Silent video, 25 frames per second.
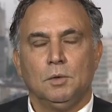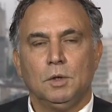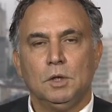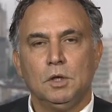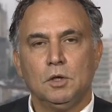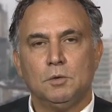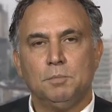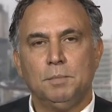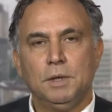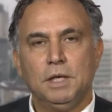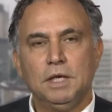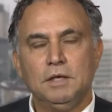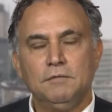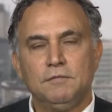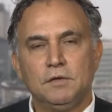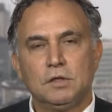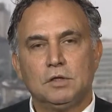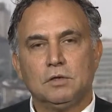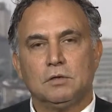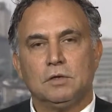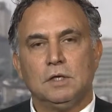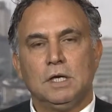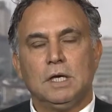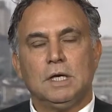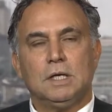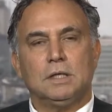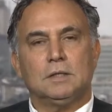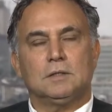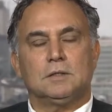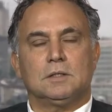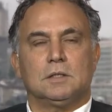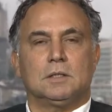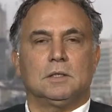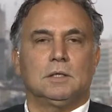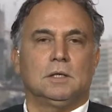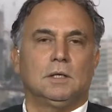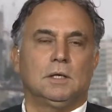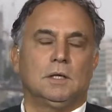Well, look, believe it or
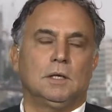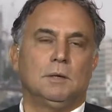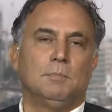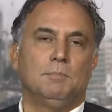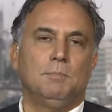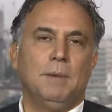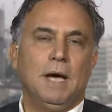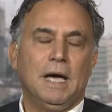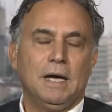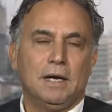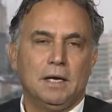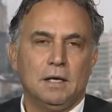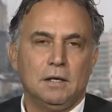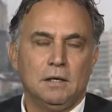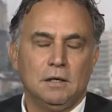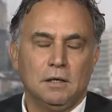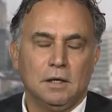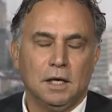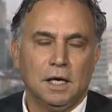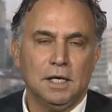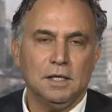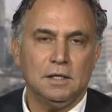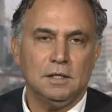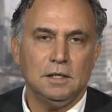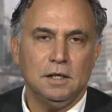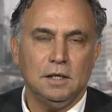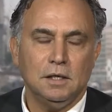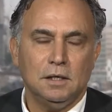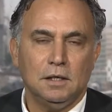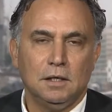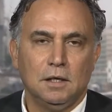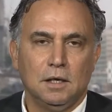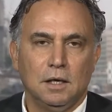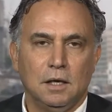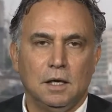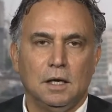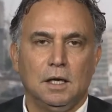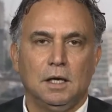not, back in
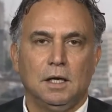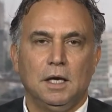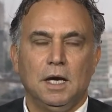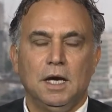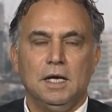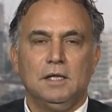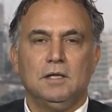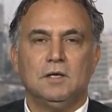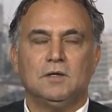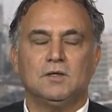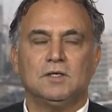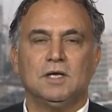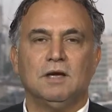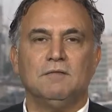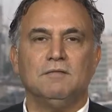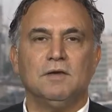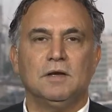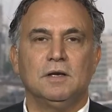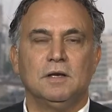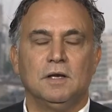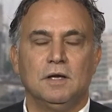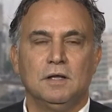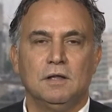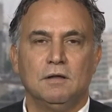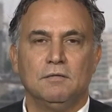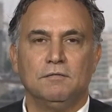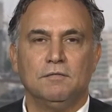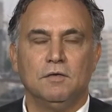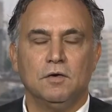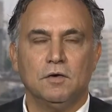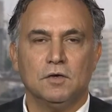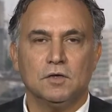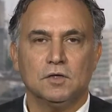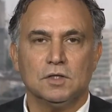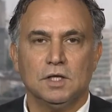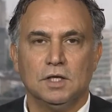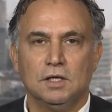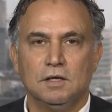1987 in the
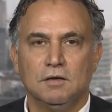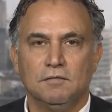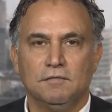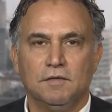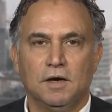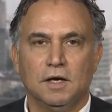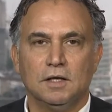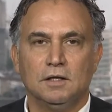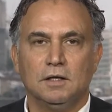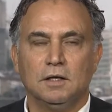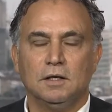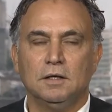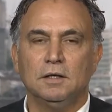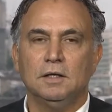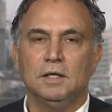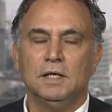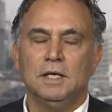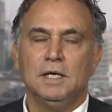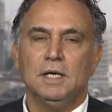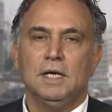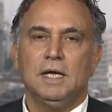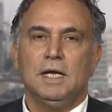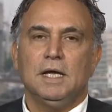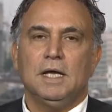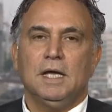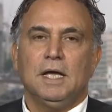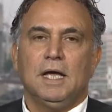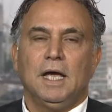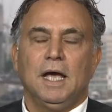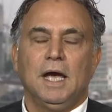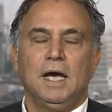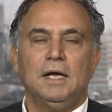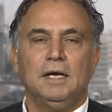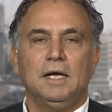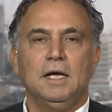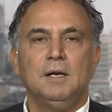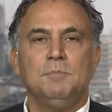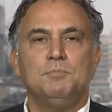first Intifada,
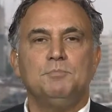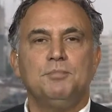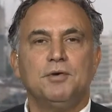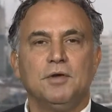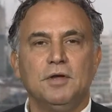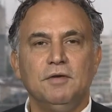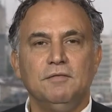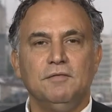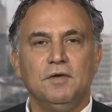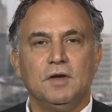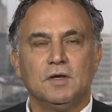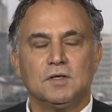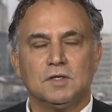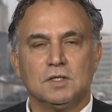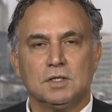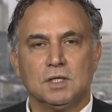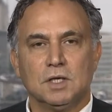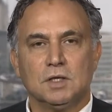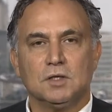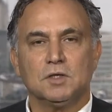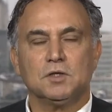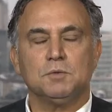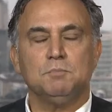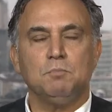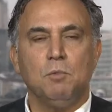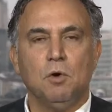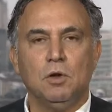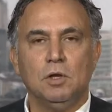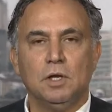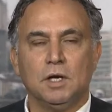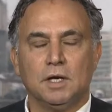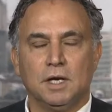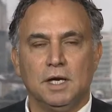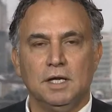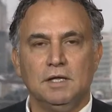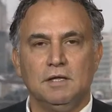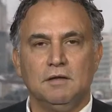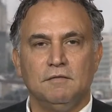and in previous
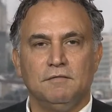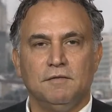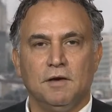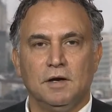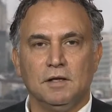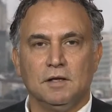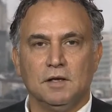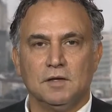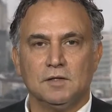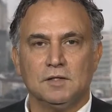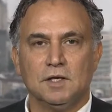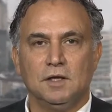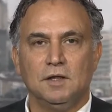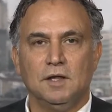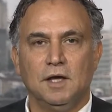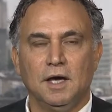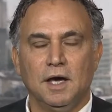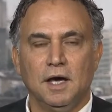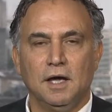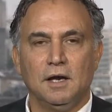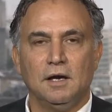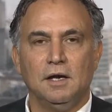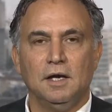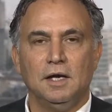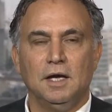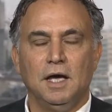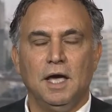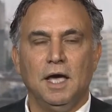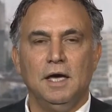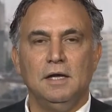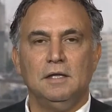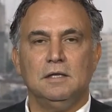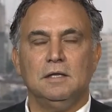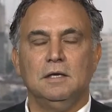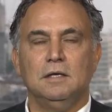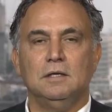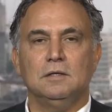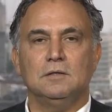smaller intifadas in the early
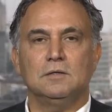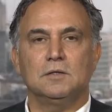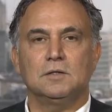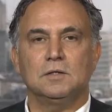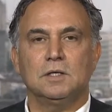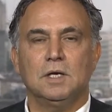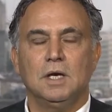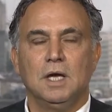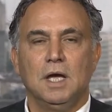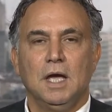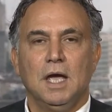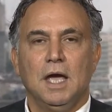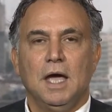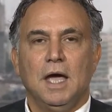80s,